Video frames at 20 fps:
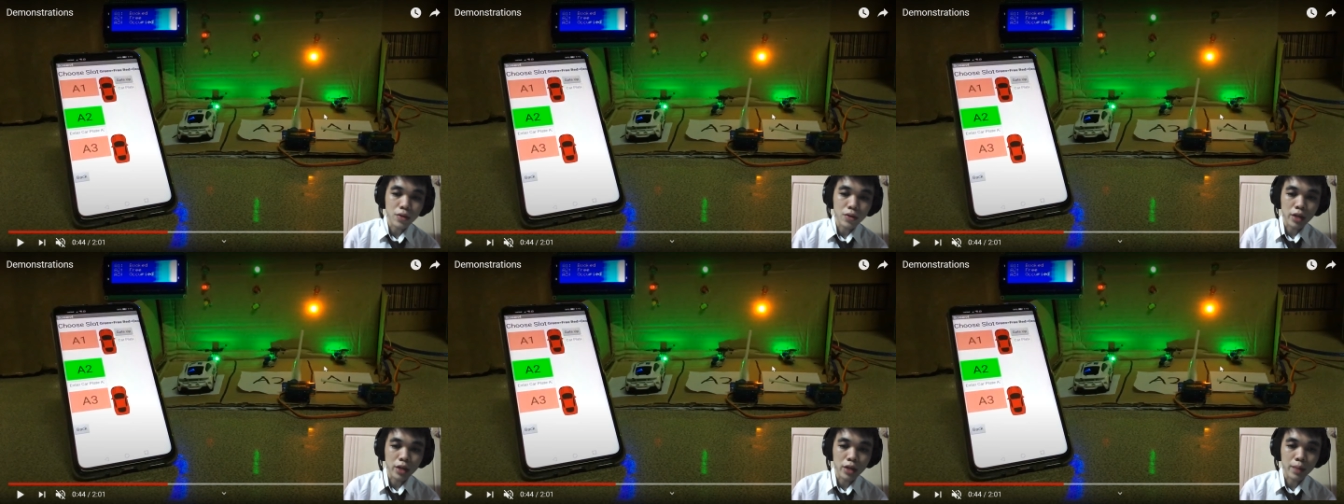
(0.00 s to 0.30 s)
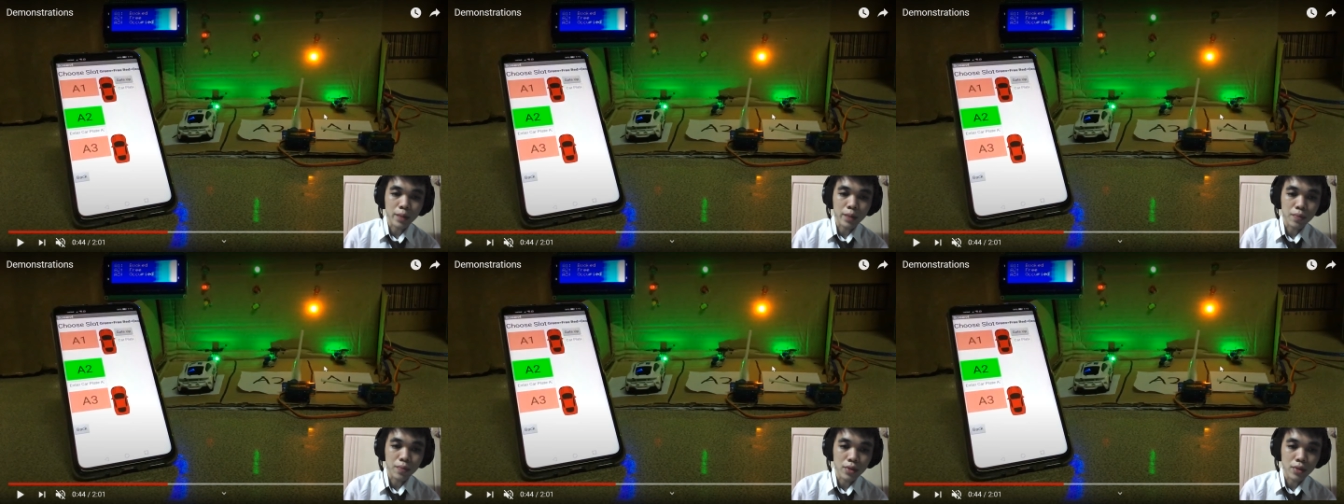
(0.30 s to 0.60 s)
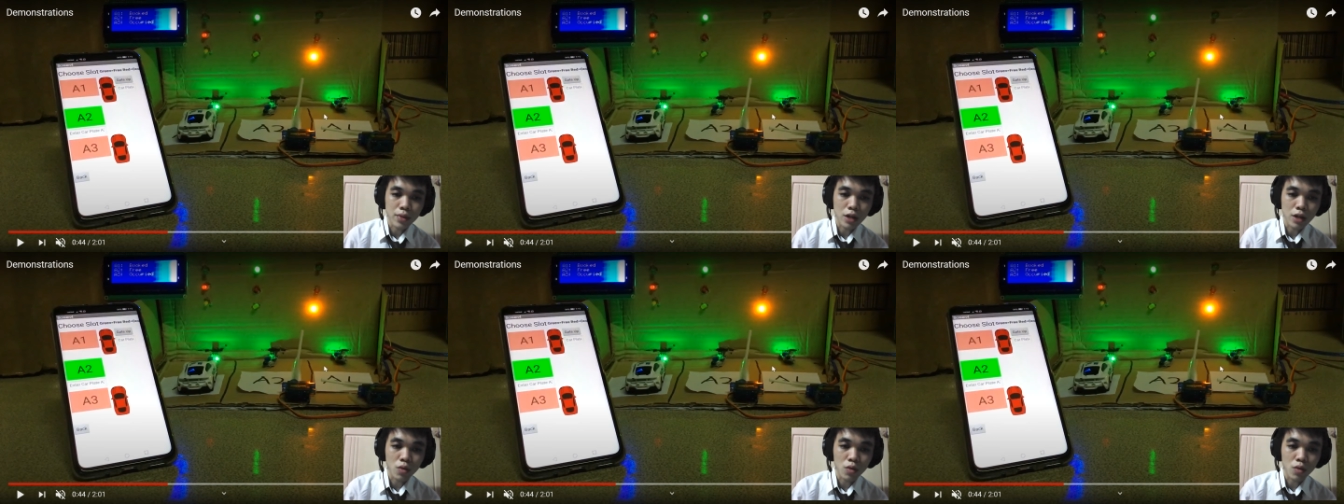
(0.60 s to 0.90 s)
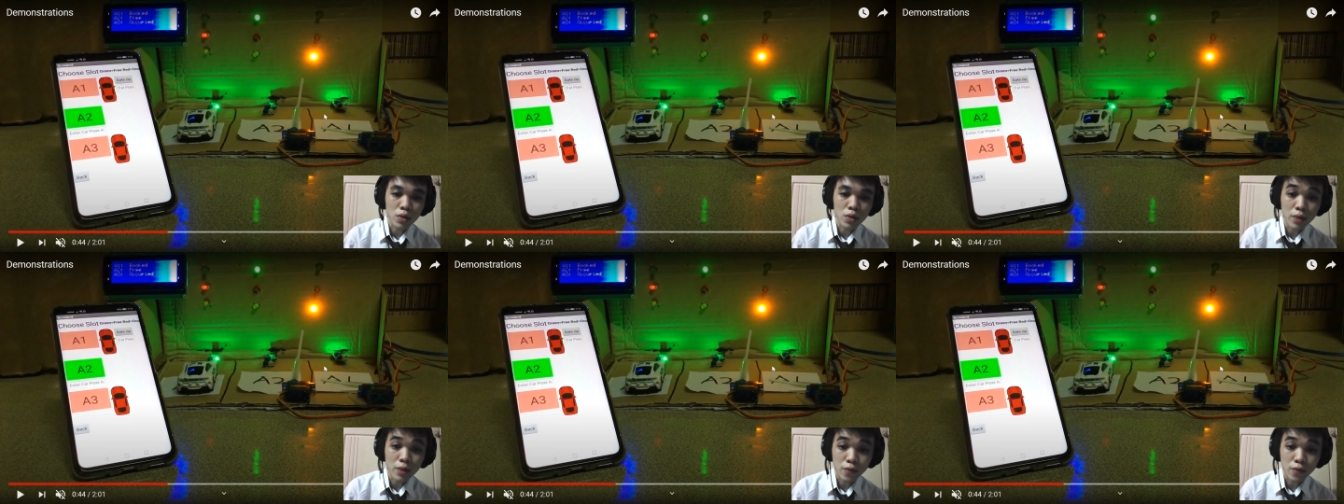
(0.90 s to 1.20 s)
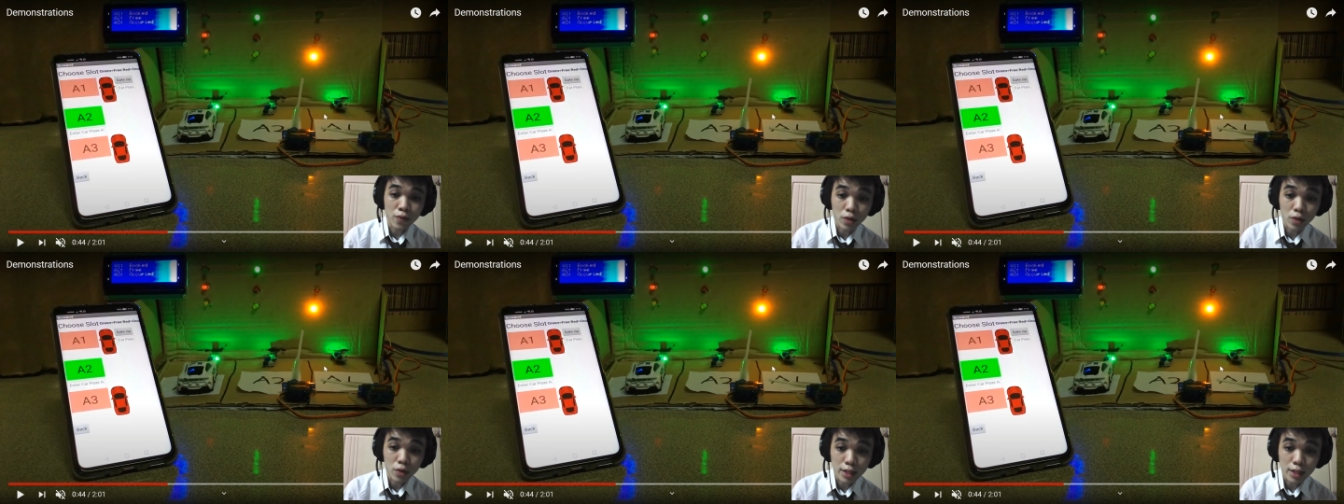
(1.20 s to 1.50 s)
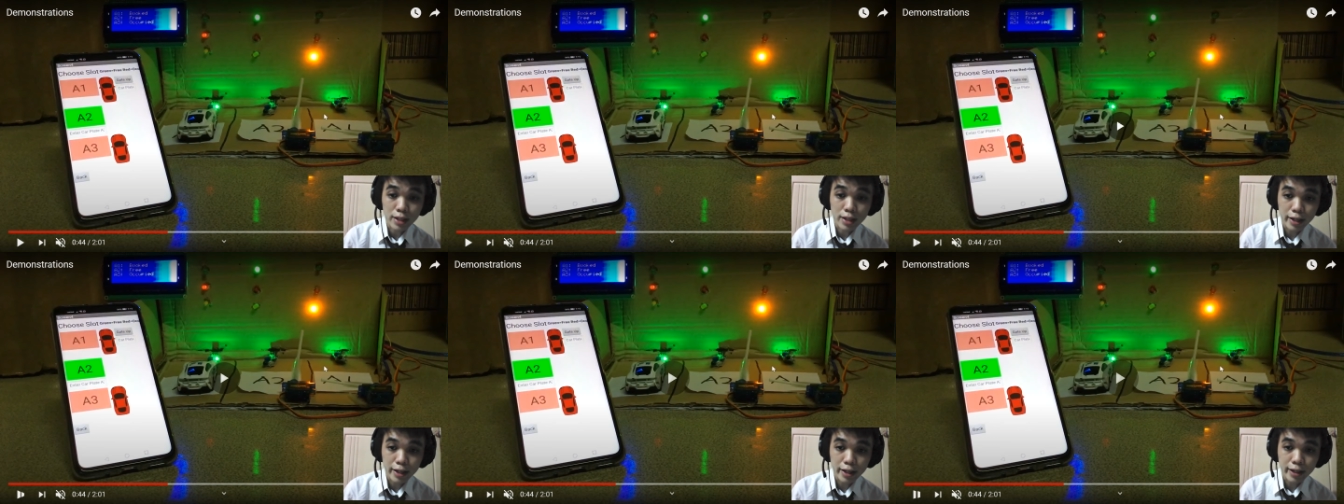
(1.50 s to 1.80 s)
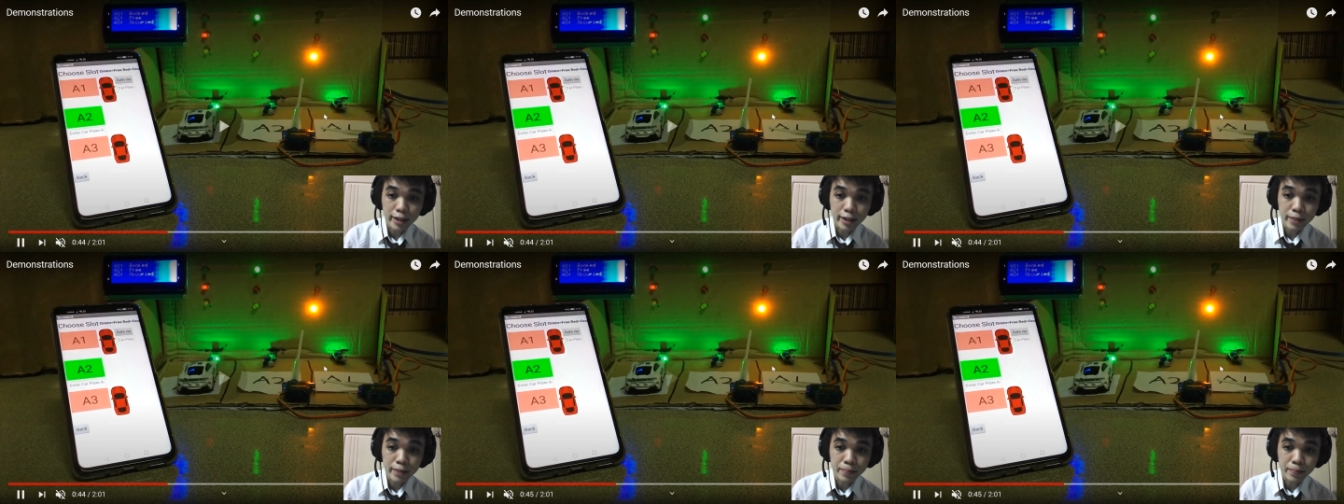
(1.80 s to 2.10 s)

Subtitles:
Okay, now we wait for 10 seconds. Yeah.